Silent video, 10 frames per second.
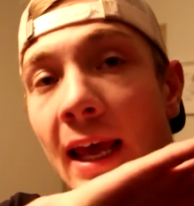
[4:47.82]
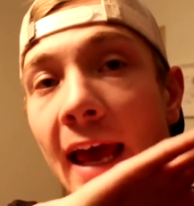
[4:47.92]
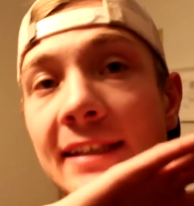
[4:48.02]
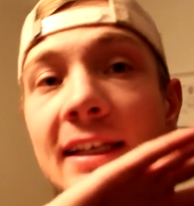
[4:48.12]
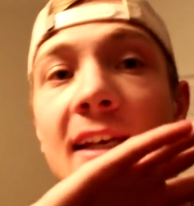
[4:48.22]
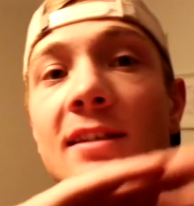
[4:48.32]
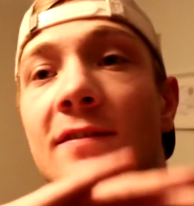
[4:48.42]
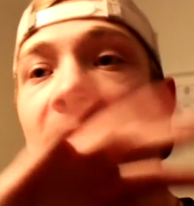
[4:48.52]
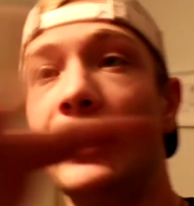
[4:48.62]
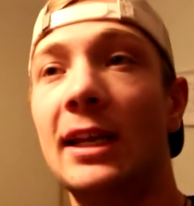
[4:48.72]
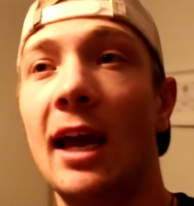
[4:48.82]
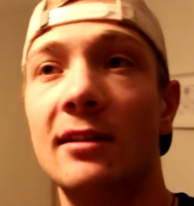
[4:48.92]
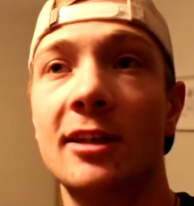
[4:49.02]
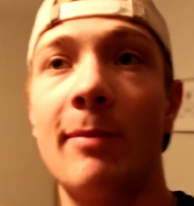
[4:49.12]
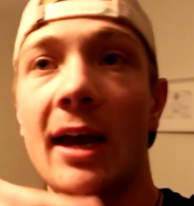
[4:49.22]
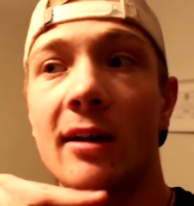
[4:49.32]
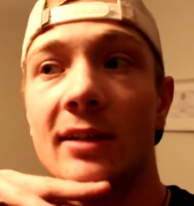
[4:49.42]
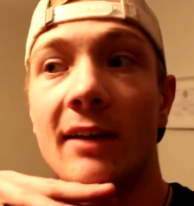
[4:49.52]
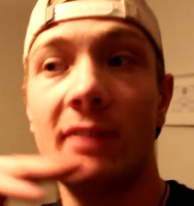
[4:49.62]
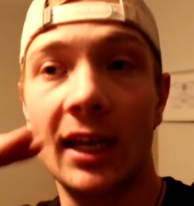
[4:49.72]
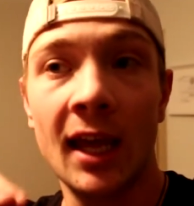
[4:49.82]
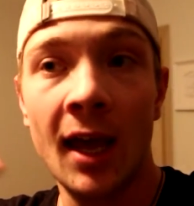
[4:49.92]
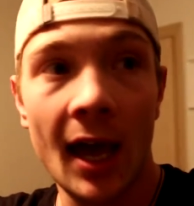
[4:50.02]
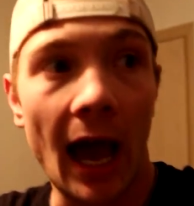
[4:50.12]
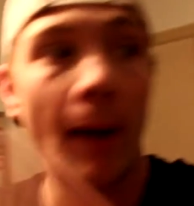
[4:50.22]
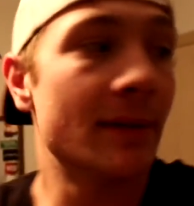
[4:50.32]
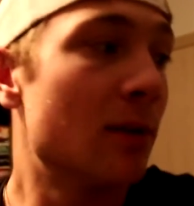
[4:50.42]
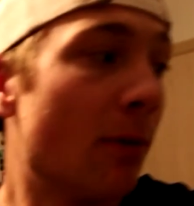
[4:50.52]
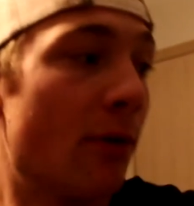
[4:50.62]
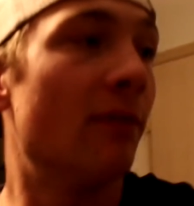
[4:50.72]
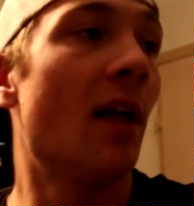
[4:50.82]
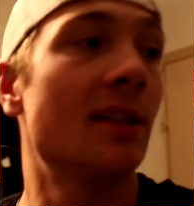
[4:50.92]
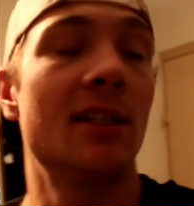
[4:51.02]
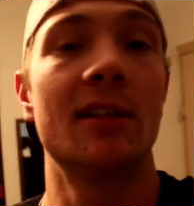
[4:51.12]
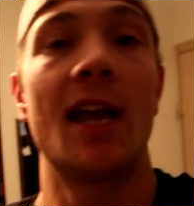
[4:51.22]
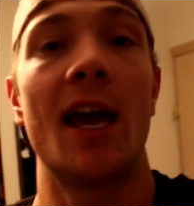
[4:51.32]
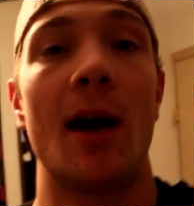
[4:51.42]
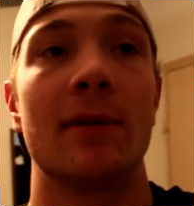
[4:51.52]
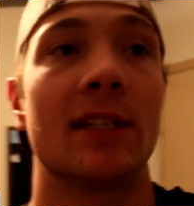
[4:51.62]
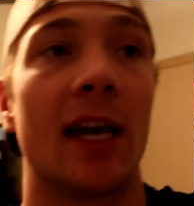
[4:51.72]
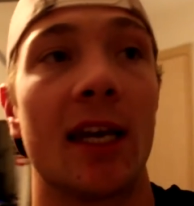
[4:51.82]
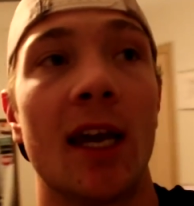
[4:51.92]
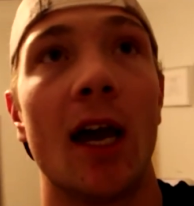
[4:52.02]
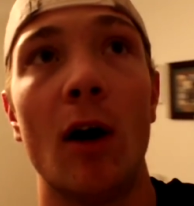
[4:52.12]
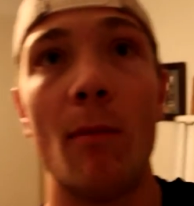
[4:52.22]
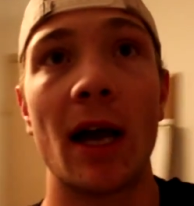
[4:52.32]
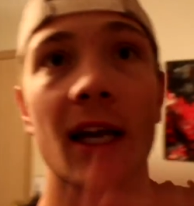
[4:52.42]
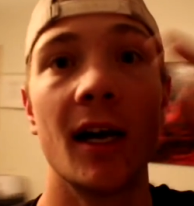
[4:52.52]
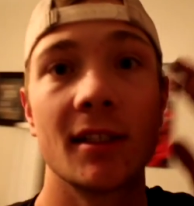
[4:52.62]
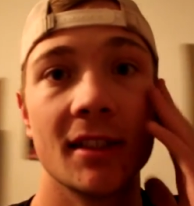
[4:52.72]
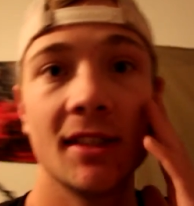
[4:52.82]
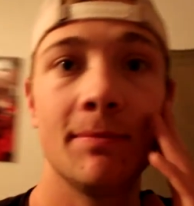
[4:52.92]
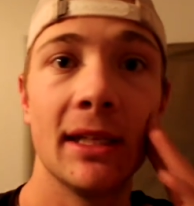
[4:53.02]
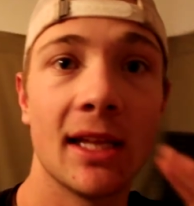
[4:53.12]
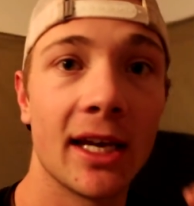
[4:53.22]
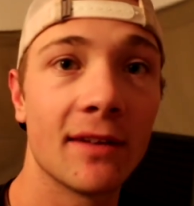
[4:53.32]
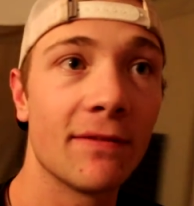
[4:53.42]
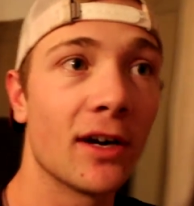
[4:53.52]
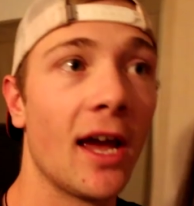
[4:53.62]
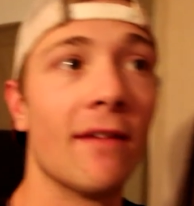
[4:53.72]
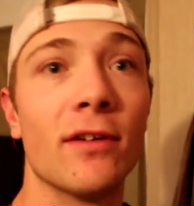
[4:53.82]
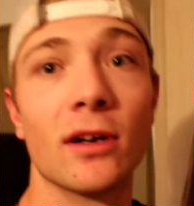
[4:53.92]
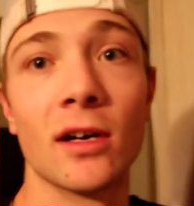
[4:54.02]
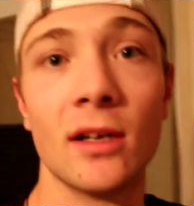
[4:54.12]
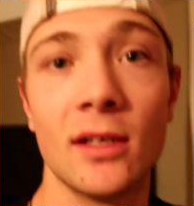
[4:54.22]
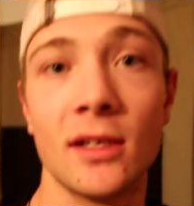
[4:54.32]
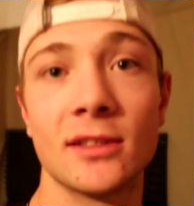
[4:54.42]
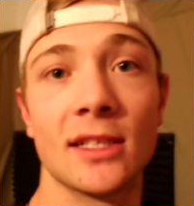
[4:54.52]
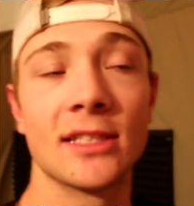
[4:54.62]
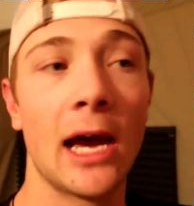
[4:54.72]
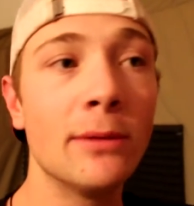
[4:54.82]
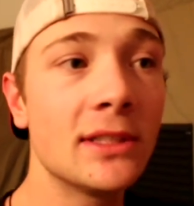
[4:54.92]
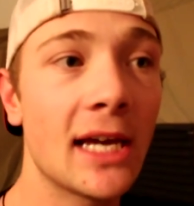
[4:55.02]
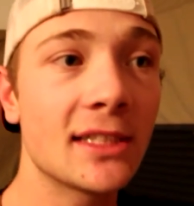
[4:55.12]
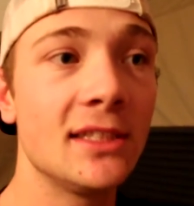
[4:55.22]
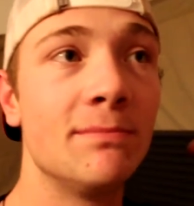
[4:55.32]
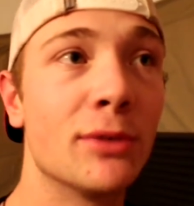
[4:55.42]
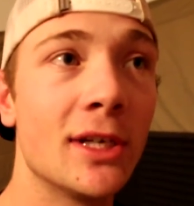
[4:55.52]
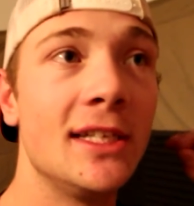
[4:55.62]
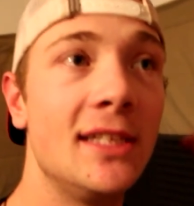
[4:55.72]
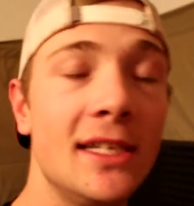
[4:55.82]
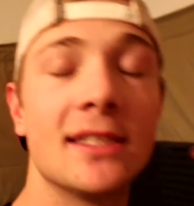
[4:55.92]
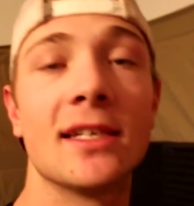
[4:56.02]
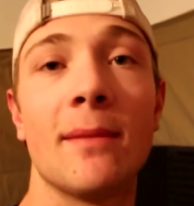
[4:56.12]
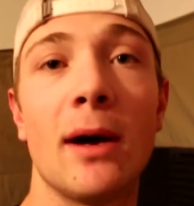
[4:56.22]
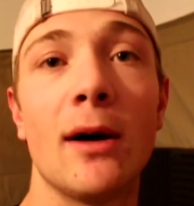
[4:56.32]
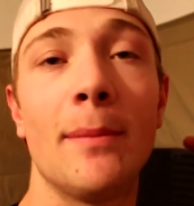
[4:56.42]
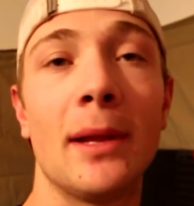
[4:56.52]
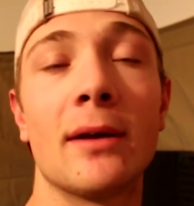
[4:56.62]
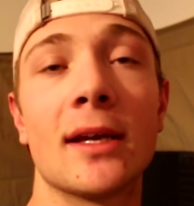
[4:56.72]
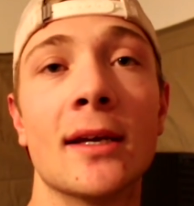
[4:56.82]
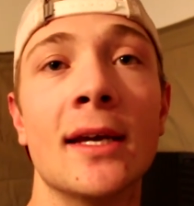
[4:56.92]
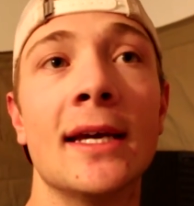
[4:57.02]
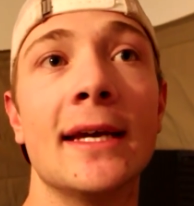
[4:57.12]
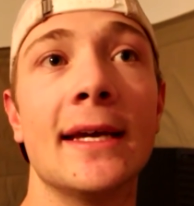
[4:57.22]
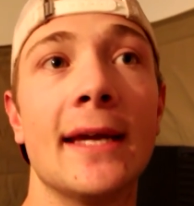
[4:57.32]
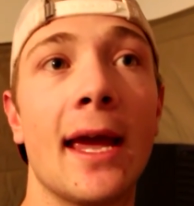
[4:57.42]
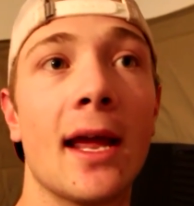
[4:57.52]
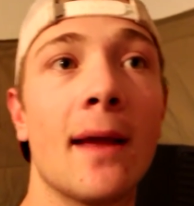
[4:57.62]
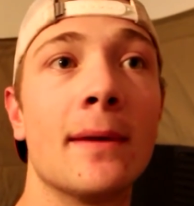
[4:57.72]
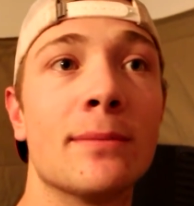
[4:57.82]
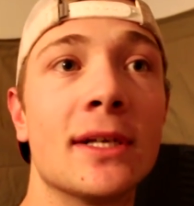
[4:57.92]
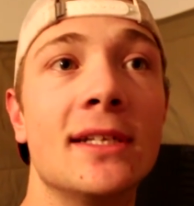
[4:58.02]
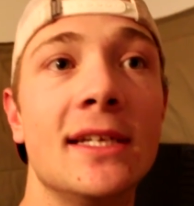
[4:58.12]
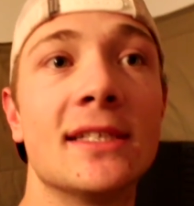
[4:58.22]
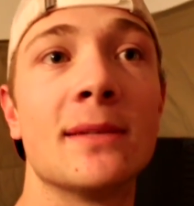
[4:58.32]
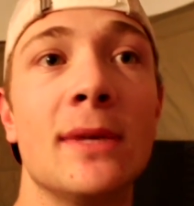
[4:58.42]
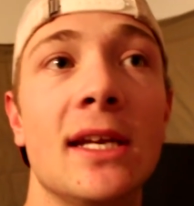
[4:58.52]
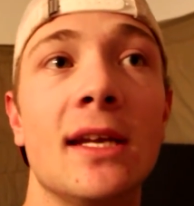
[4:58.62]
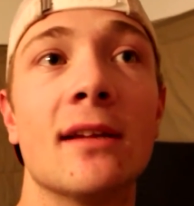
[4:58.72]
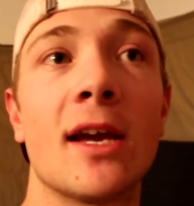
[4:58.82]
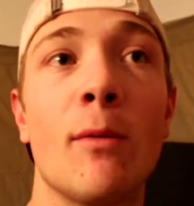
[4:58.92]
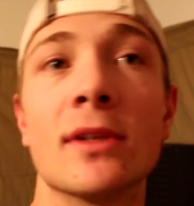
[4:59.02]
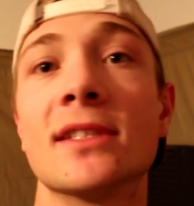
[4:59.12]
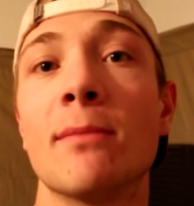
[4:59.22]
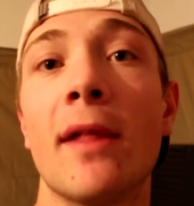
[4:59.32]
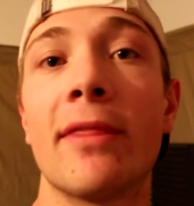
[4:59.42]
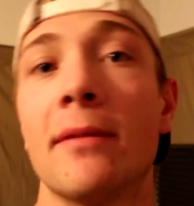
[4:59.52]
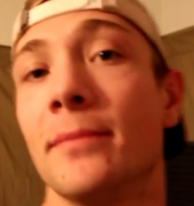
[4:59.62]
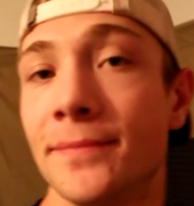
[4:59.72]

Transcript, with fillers: as it is for me to kind of look back on life. Like I was going through vlogs the other day I was like oh my gosh it's been like forever since I was actually pretty decent about uploading. And I mean pretty decent meaning like once a month.